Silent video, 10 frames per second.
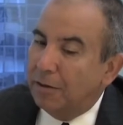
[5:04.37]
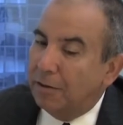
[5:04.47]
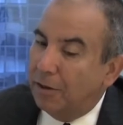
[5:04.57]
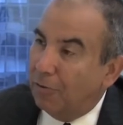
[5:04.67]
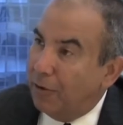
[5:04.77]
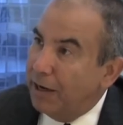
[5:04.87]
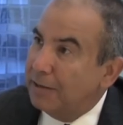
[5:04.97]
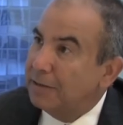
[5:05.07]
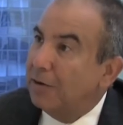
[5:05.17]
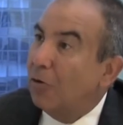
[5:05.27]
the
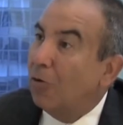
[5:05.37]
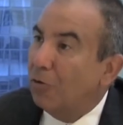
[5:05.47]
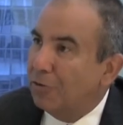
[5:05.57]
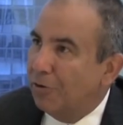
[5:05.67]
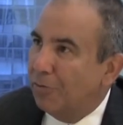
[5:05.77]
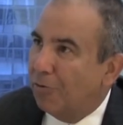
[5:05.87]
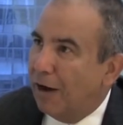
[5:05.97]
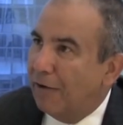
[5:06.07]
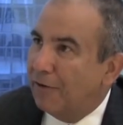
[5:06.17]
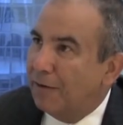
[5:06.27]
REITs, hold their
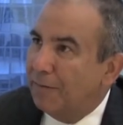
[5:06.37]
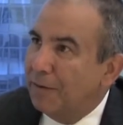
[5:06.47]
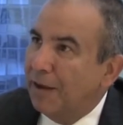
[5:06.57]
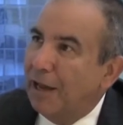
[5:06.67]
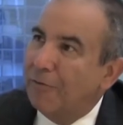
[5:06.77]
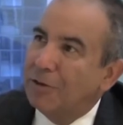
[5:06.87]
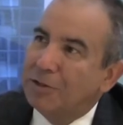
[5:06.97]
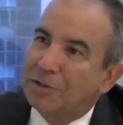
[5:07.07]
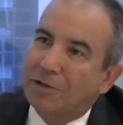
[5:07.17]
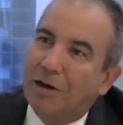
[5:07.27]
private, And what
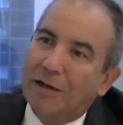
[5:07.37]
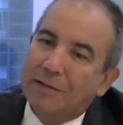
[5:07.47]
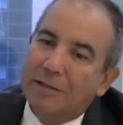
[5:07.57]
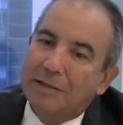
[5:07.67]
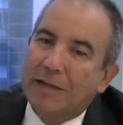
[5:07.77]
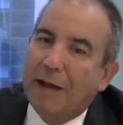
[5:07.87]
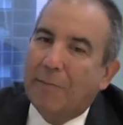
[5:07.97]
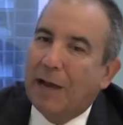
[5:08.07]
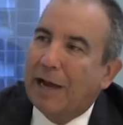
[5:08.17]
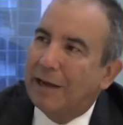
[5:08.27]
you saw is a
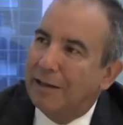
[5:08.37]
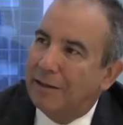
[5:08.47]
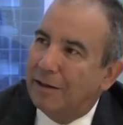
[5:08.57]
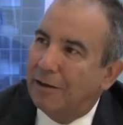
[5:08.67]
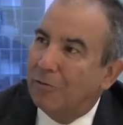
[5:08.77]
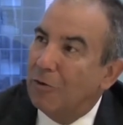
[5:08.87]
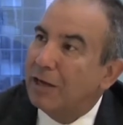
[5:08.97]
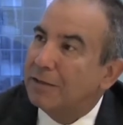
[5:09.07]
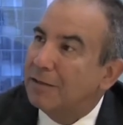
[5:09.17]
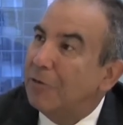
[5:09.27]
snapback in the
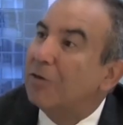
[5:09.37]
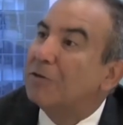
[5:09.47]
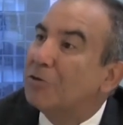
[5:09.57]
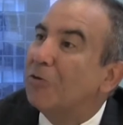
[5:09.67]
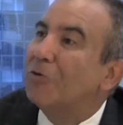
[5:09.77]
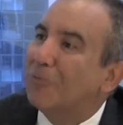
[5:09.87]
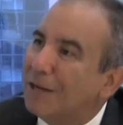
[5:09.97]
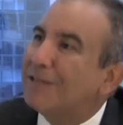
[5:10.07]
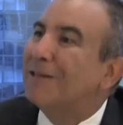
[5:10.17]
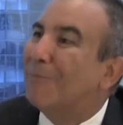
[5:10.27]
REITs. They would have sold the
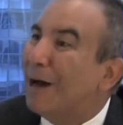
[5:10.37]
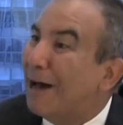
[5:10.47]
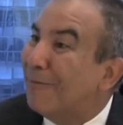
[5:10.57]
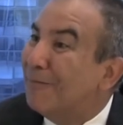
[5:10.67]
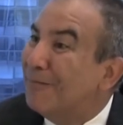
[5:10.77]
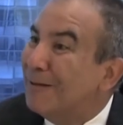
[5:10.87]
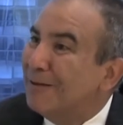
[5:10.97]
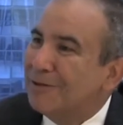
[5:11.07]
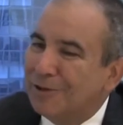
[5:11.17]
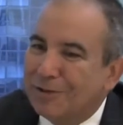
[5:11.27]
REITs at the bottom.
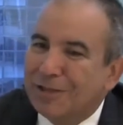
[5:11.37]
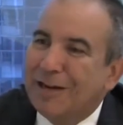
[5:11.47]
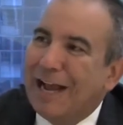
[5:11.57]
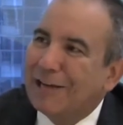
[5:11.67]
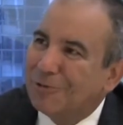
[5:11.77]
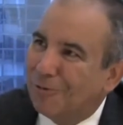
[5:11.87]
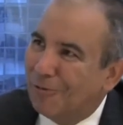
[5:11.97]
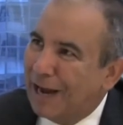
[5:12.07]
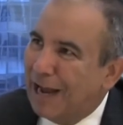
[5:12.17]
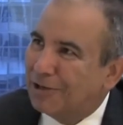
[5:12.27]
So it's a natural
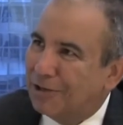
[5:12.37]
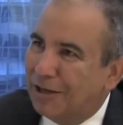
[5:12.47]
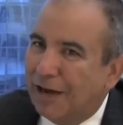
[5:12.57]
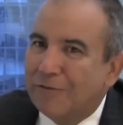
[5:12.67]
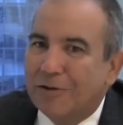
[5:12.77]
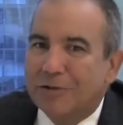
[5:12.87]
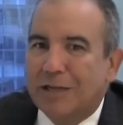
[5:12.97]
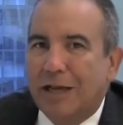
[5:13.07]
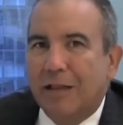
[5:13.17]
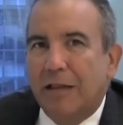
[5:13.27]
reaction. You have to
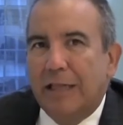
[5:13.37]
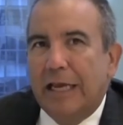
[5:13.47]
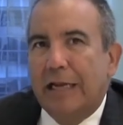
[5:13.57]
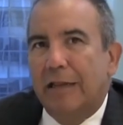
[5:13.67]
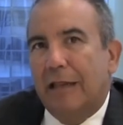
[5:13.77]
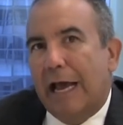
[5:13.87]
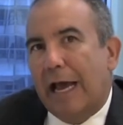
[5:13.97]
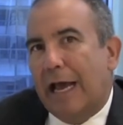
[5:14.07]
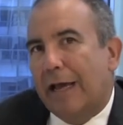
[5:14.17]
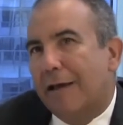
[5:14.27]
understand the lead and
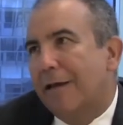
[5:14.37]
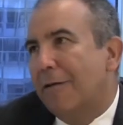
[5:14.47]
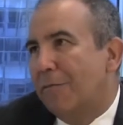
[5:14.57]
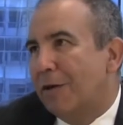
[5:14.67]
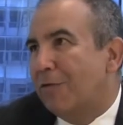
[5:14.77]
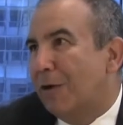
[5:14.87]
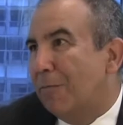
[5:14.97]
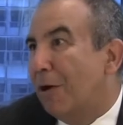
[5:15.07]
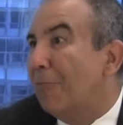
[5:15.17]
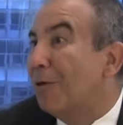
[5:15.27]
lag between
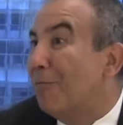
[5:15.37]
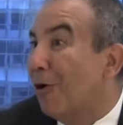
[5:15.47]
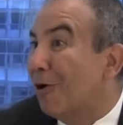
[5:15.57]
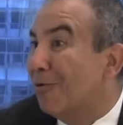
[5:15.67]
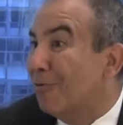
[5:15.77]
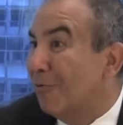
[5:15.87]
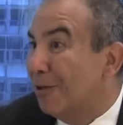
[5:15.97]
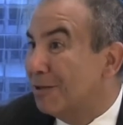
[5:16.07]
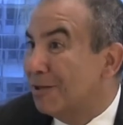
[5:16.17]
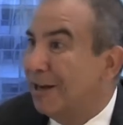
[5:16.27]
public market
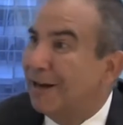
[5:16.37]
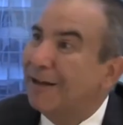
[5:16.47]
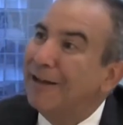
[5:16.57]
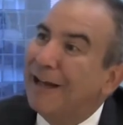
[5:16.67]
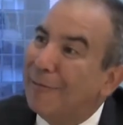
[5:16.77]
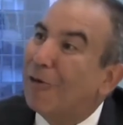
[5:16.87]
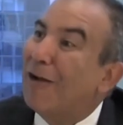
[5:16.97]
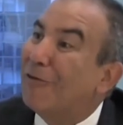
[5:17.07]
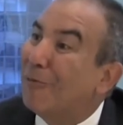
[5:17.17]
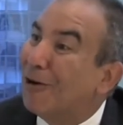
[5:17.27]
real estate and
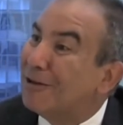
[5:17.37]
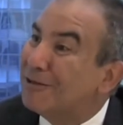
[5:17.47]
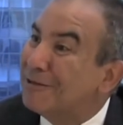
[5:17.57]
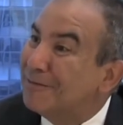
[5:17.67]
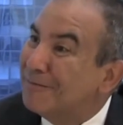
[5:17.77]
private markets.